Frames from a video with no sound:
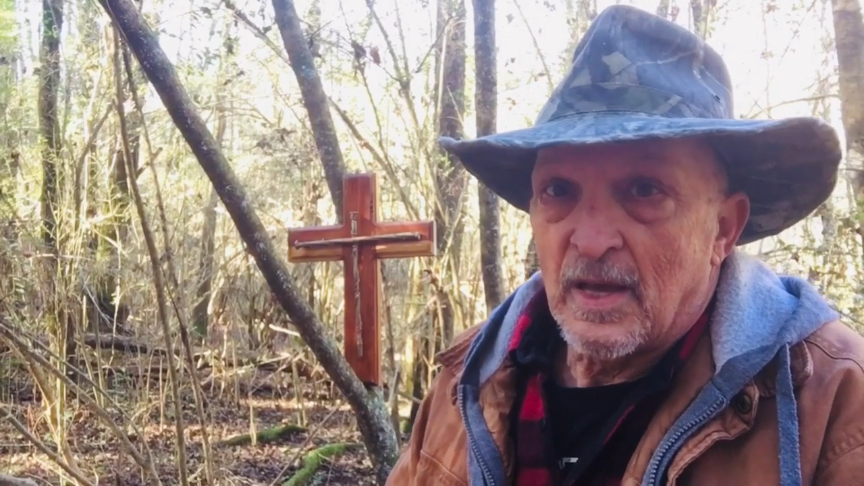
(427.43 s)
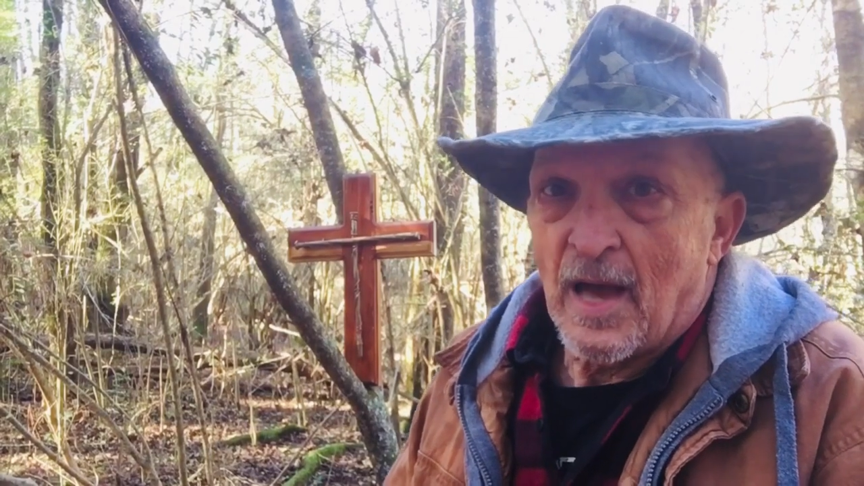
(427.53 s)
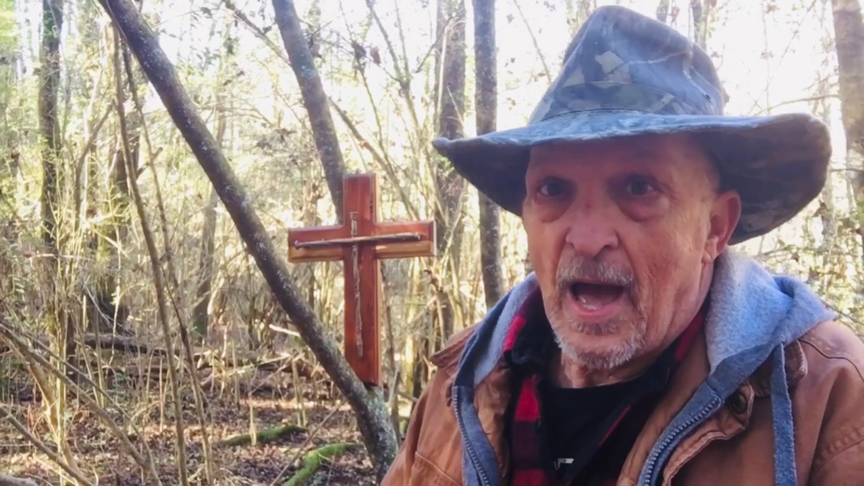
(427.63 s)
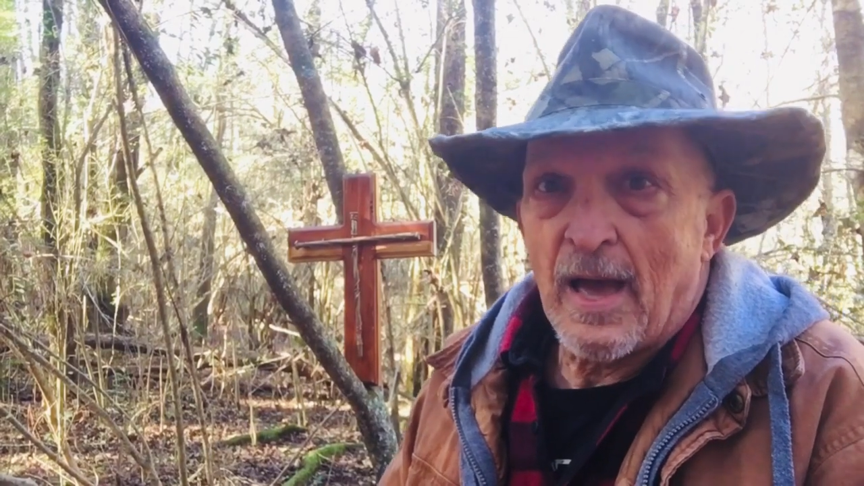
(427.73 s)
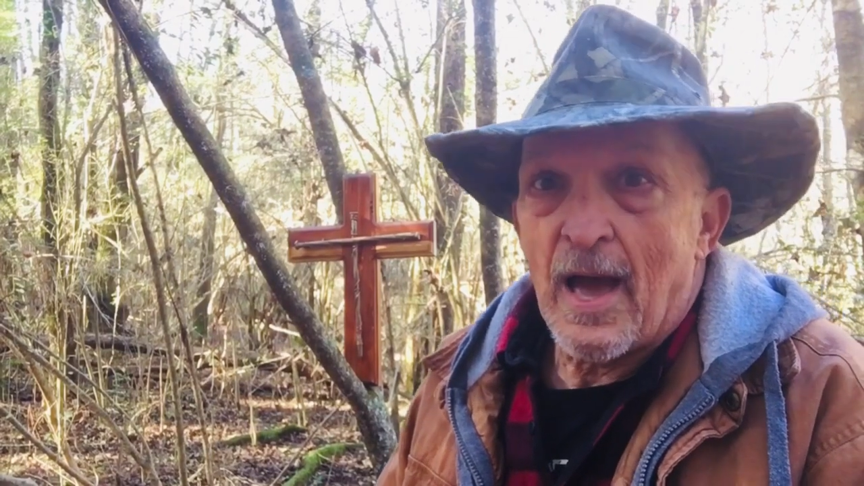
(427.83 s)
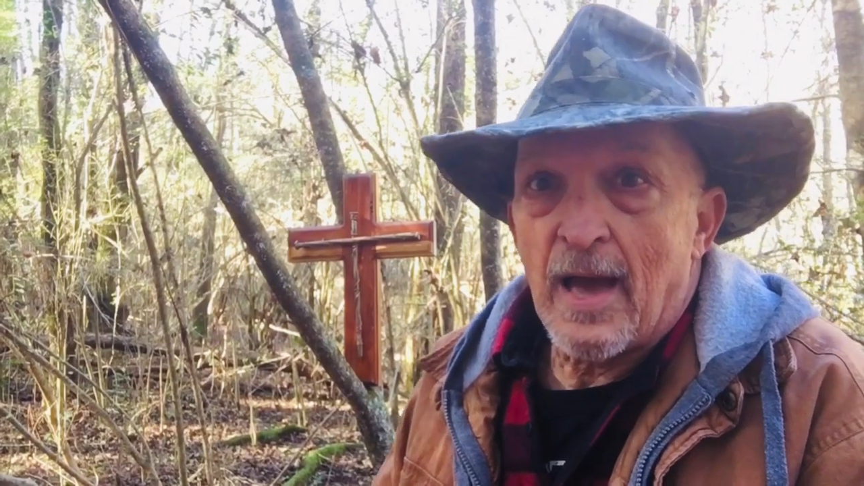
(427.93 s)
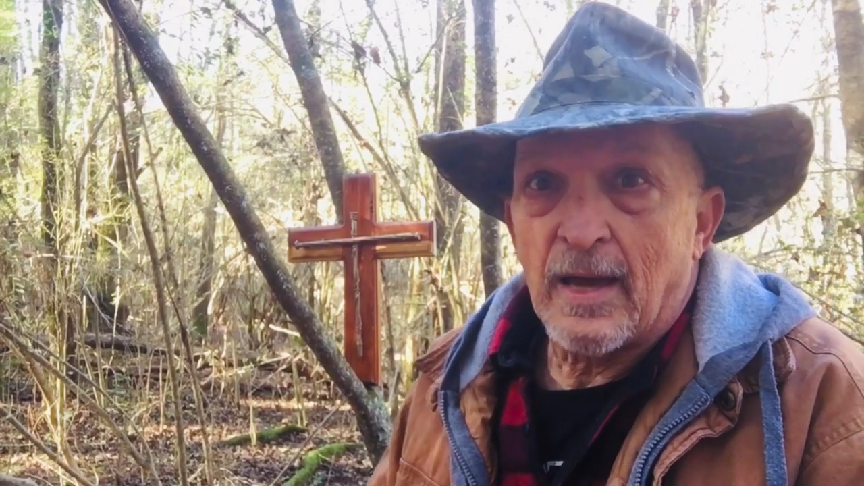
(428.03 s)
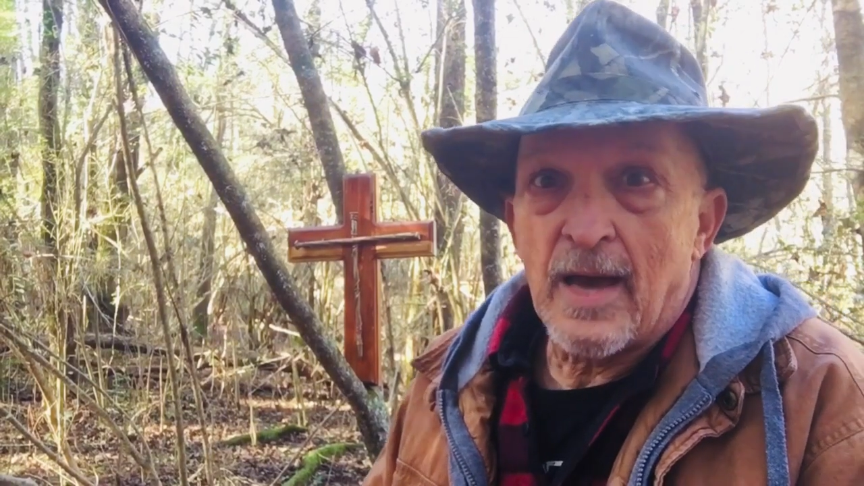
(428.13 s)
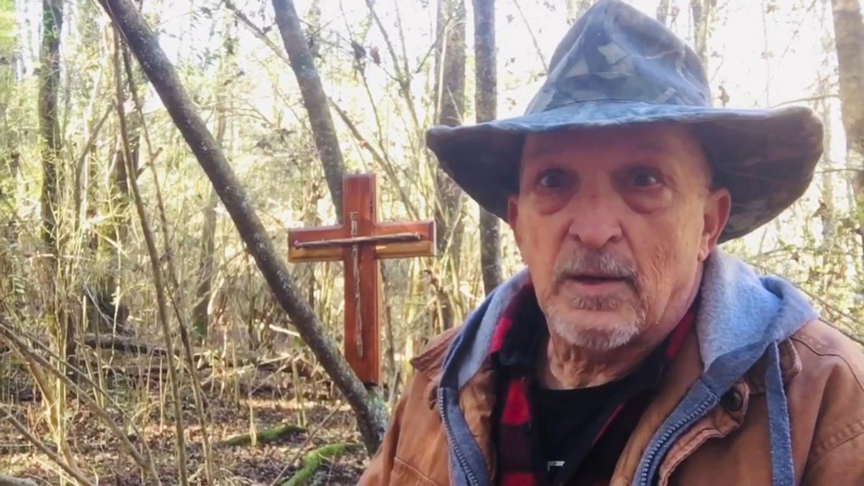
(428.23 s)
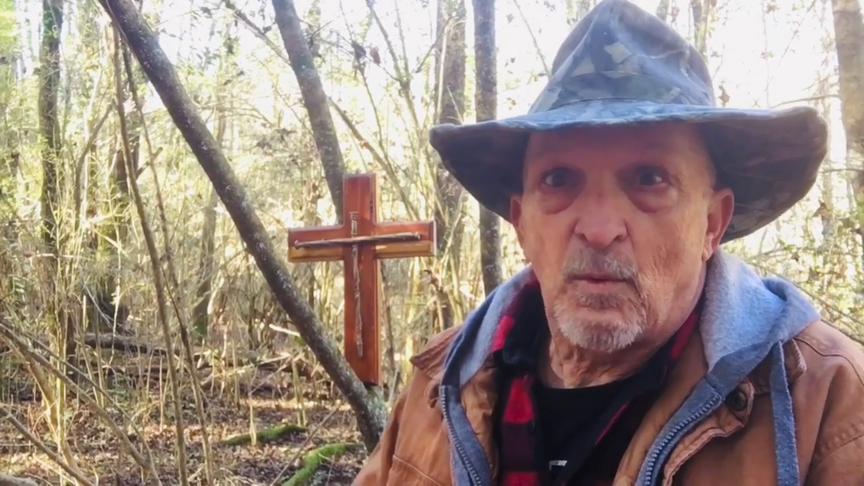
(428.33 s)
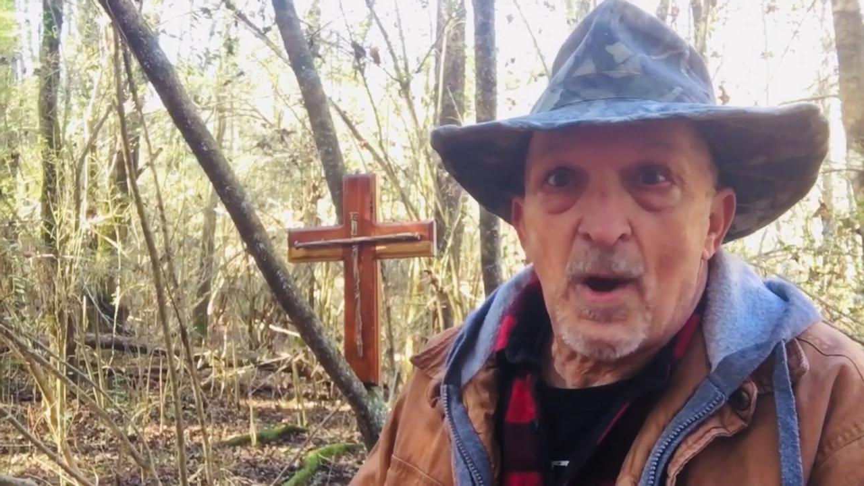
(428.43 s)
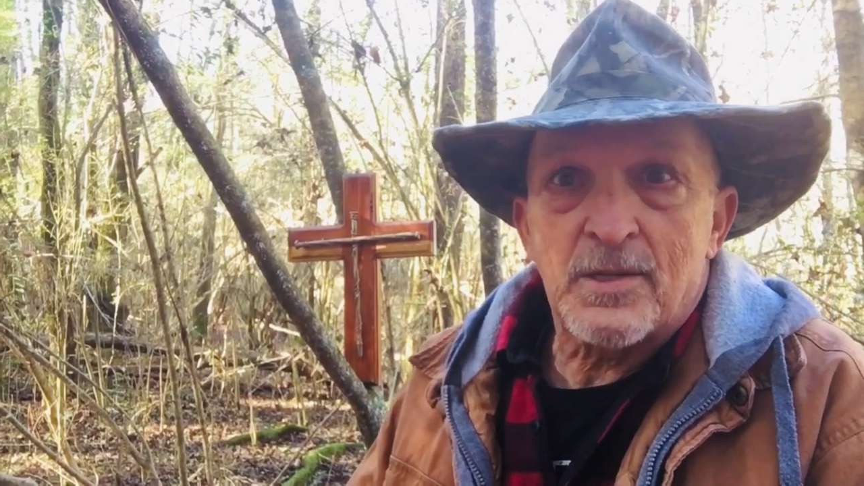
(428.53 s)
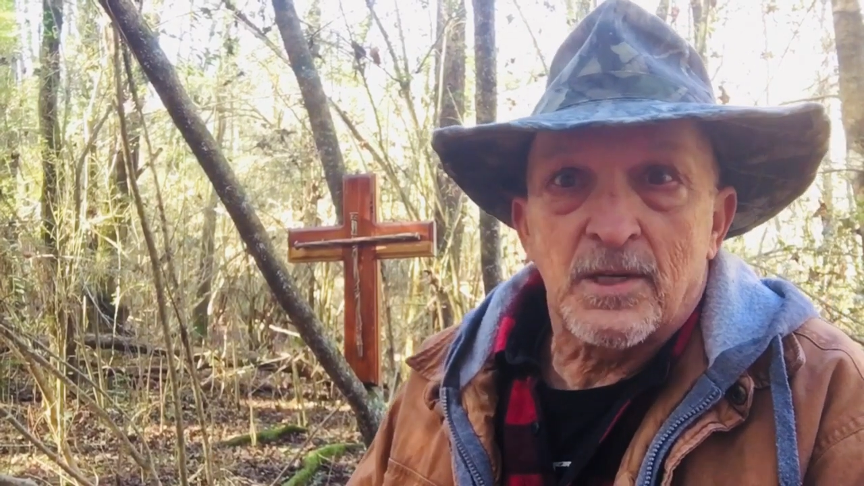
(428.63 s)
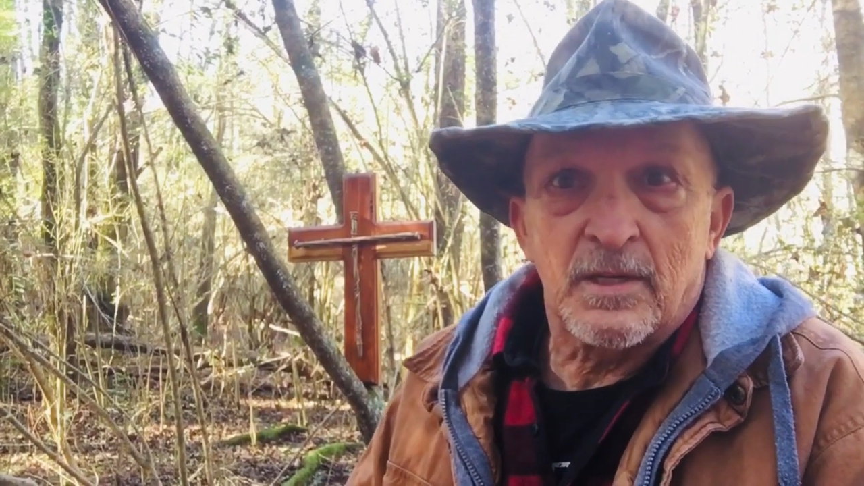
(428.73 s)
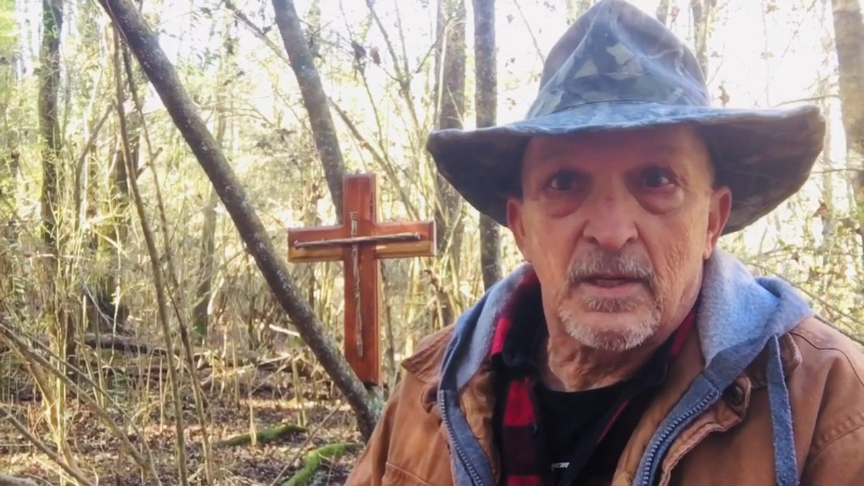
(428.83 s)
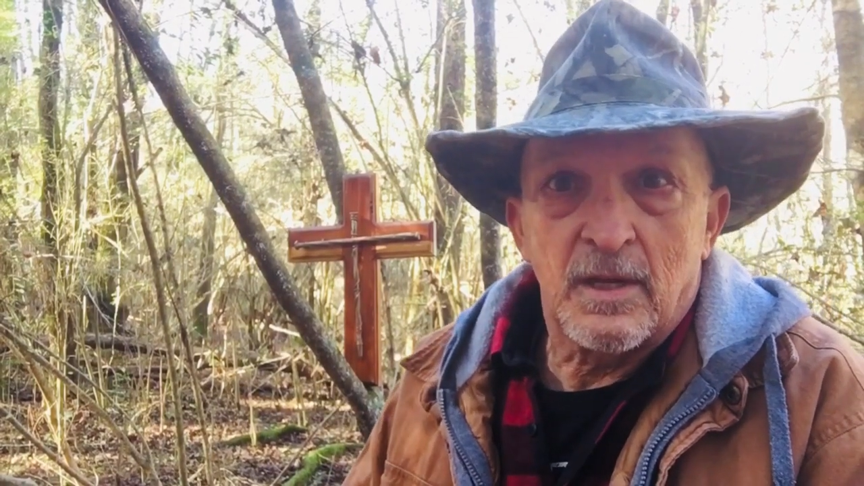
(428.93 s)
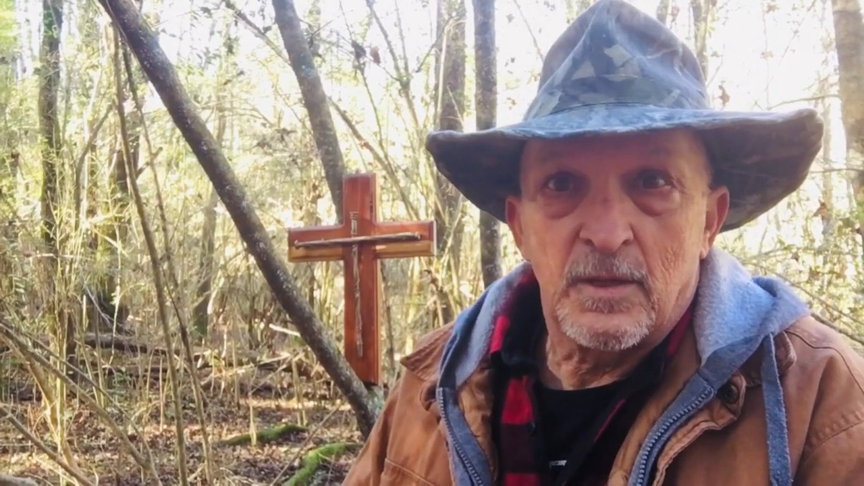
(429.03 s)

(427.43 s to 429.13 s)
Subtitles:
I got to watching